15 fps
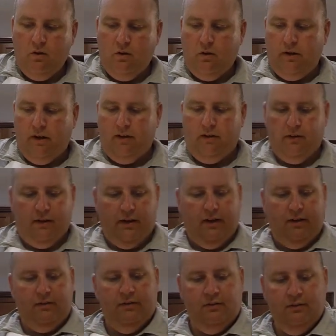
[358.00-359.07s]
Oh yeah, look at
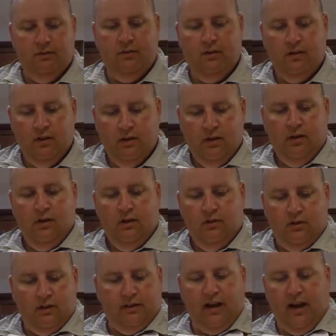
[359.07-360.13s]
that.
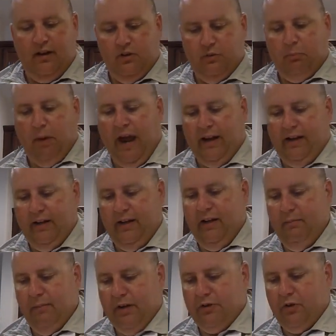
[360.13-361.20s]
So get that, just pat it
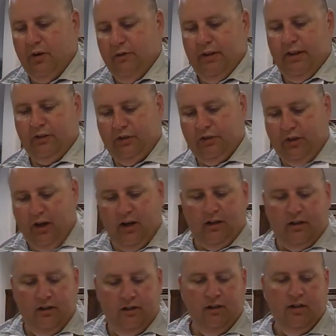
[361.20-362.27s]
in, make sure everything's
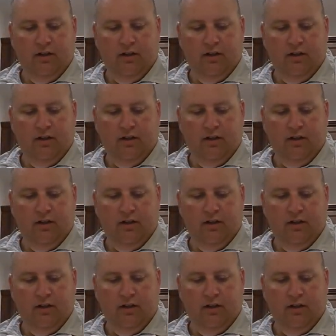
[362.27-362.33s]
stuck.